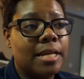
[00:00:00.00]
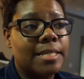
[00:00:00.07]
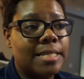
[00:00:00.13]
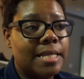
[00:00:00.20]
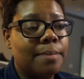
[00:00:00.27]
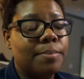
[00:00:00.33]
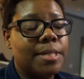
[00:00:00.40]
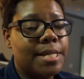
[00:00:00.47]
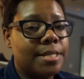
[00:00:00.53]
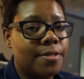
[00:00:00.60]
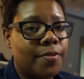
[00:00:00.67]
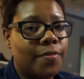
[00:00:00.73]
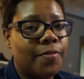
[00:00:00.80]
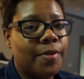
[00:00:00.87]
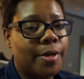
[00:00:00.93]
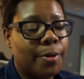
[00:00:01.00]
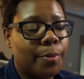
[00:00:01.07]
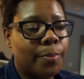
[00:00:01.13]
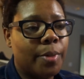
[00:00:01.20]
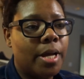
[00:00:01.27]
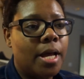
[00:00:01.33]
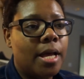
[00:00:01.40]
attempted to
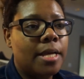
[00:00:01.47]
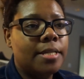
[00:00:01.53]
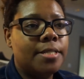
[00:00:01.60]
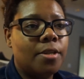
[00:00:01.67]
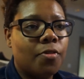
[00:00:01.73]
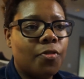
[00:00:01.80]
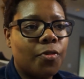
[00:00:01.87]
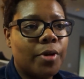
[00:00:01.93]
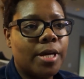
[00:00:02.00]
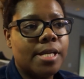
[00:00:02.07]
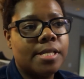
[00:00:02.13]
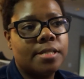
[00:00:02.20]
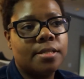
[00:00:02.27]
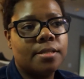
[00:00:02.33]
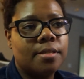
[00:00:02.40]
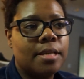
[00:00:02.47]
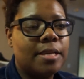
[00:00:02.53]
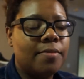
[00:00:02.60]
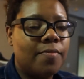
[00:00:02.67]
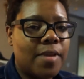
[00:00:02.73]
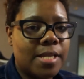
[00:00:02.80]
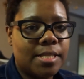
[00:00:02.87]
film different
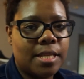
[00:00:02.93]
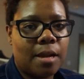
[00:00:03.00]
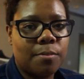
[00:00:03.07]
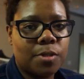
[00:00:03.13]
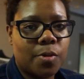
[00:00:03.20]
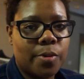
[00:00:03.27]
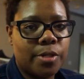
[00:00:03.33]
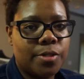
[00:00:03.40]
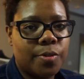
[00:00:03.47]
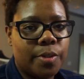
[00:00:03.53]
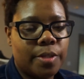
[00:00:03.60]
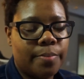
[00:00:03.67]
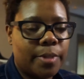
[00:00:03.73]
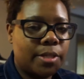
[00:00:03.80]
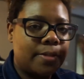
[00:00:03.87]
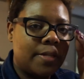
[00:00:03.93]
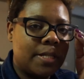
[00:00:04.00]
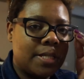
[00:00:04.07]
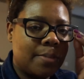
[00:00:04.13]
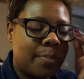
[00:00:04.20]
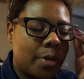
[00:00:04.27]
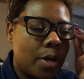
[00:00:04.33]
events that I was going to in the month of
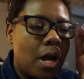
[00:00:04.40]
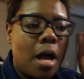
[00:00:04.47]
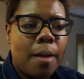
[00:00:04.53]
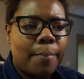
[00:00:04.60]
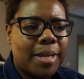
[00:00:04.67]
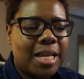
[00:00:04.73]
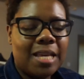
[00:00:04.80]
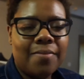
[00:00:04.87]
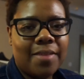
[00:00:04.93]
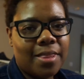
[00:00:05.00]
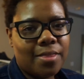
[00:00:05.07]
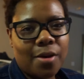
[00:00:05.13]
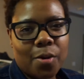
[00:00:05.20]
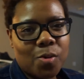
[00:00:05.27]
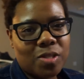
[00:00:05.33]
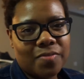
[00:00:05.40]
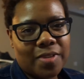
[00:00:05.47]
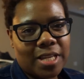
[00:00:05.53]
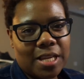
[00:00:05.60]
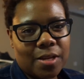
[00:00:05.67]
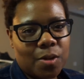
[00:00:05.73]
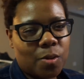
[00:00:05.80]
December, but even those
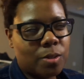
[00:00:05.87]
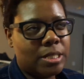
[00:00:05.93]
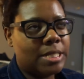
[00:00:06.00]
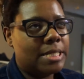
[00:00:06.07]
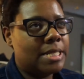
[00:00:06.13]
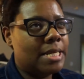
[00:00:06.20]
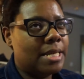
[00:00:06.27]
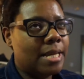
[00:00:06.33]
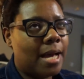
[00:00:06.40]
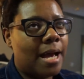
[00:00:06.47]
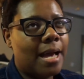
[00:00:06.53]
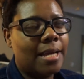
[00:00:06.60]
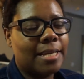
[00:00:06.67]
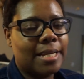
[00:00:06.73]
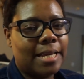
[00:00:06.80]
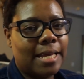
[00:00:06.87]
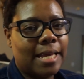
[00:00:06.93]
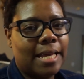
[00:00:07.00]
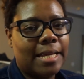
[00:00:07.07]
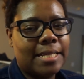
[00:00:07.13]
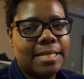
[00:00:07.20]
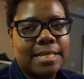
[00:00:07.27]
videos did not
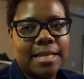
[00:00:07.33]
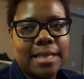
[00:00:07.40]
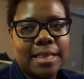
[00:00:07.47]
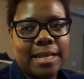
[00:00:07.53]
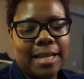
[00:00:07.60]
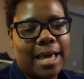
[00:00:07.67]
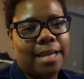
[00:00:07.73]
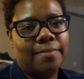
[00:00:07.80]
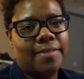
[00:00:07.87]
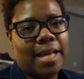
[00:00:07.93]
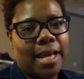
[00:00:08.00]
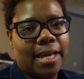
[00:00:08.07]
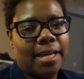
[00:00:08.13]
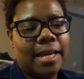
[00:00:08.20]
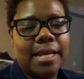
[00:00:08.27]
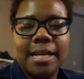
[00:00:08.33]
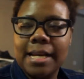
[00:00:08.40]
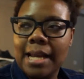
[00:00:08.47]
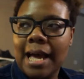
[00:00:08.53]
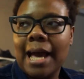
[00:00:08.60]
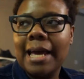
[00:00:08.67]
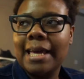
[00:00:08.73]
get the light of day. It
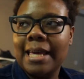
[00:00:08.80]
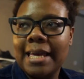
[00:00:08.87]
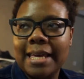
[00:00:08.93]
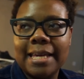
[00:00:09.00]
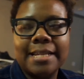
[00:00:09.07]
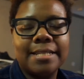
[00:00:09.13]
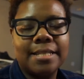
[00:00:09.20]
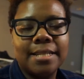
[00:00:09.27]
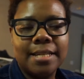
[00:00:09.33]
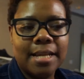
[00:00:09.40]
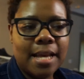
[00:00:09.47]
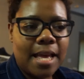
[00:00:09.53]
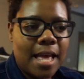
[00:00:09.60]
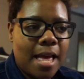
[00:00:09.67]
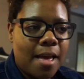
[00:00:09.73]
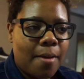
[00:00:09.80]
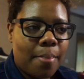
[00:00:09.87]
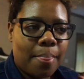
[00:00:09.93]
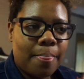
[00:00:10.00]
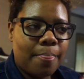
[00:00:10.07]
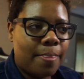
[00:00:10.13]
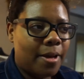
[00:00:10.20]
did not hit
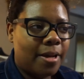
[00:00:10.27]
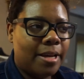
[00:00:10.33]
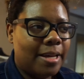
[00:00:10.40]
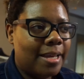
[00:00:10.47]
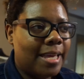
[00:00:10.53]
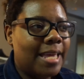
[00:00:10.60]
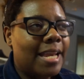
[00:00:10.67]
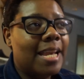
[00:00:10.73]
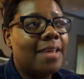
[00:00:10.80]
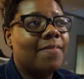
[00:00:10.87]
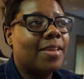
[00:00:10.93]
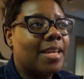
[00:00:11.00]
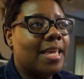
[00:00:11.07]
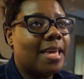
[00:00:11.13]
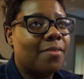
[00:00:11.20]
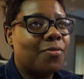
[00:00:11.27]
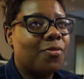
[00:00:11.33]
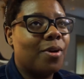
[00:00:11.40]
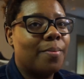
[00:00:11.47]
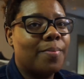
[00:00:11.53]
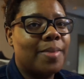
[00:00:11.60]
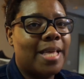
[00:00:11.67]
the it didn't even get
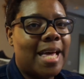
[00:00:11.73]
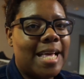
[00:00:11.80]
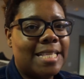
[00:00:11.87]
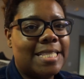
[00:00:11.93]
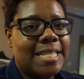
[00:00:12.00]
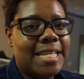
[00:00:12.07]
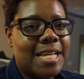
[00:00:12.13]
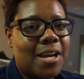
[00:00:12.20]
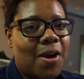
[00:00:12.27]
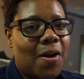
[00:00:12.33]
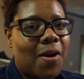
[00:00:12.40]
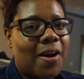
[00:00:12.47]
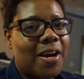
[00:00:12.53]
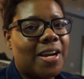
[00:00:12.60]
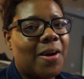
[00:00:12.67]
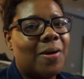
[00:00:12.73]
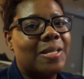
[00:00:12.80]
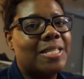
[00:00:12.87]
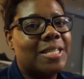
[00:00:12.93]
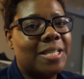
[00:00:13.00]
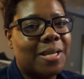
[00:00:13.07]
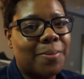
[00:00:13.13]
from the SD card
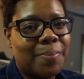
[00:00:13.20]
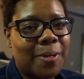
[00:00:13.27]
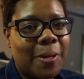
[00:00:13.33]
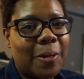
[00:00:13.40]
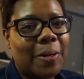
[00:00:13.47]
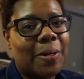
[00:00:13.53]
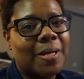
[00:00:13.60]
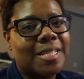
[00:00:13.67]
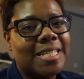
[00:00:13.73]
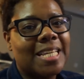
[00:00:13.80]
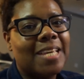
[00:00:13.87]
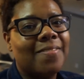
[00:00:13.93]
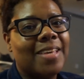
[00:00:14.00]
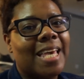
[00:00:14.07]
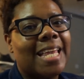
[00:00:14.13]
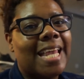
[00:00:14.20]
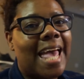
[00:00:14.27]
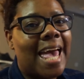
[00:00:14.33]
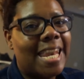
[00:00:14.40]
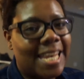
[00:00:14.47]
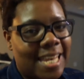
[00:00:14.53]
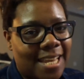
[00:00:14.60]
onto the computer to even get
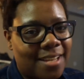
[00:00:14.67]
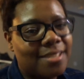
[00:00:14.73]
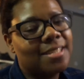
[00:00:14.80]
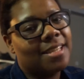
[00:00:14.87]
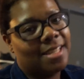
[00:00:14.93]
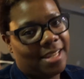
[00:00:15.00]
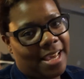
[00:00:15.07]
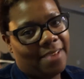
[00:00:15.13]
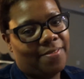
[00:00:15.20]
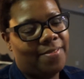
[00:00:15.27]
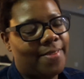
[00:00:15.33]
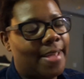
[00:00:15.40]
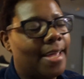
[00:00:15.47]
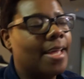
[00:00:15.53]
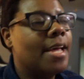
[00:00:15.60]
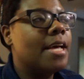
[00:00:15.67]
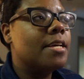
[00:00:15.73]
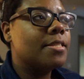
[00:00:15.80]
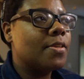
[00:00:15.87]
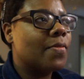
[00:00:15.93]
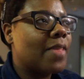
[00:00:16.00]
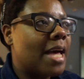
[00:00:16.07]
edited to the life of day.
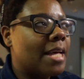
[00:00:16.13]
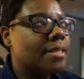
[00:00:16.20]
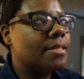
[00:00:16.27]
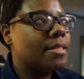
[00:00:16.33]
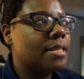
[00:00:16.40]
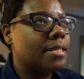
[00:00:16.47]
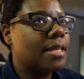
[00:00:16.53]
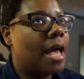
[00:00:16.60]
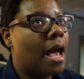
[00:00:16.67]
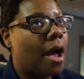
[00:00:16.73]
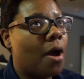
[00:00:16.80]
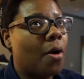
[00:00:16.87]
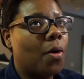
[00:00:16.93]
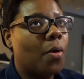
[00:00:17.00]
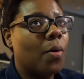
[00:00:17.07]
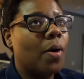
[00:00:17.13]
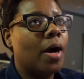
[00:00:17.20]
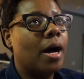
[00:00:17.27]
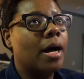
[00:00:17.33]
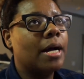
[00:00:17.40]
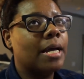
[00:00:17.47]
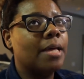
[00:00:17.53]
So that's just
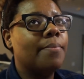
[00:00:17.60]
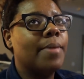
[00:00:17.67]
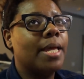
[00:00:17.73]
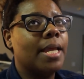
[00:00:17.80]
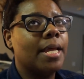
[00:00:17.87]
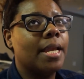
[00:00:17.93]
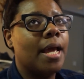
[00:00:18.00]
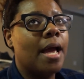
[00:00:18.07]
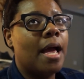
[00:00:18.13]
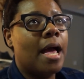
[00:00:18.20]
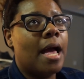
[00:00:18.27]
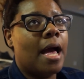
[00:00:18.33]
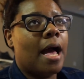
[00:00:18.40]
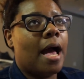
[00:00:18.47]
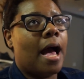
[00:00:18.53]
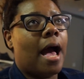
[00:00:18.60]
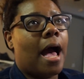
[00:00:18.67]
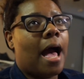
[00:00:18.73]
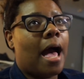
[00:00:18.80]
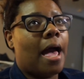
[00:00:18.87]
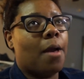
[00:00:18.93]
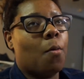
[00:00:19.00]
how uncommitted
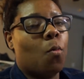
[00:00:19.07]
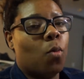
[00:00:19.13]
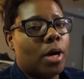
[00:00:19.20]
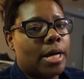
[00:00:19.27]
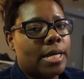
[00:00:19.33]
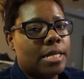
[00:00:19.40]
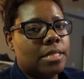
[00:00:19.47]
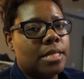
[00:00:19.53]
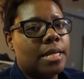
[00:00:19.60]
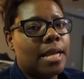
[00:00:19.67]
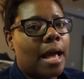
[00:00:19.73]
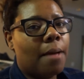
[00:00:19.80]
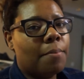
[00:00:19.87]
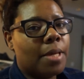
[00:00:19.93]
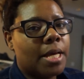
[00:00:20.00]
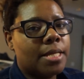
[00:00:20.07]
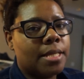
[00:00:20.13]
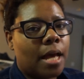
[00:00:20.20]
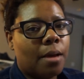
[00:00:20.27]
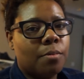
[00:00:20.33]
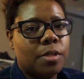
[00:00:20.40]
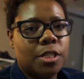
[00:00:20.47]
I was and not because
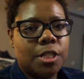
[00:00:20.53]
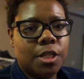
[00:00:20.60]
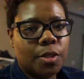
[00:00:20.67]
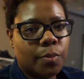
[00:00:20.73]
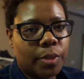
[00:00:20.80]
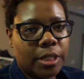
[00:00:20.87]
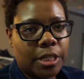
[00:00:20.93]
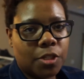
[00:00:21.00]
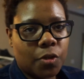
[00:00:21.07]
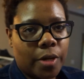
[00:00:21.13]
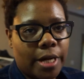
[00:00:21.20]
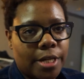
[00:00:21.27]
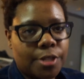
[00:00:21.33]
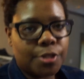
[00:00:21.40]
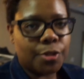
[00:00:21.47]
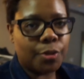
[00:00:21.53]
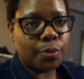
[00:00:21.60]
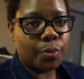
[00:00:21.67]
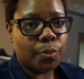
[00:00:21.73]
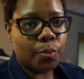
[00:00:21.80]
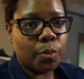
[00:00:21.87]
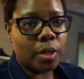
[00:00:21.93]
I was genuinely trying to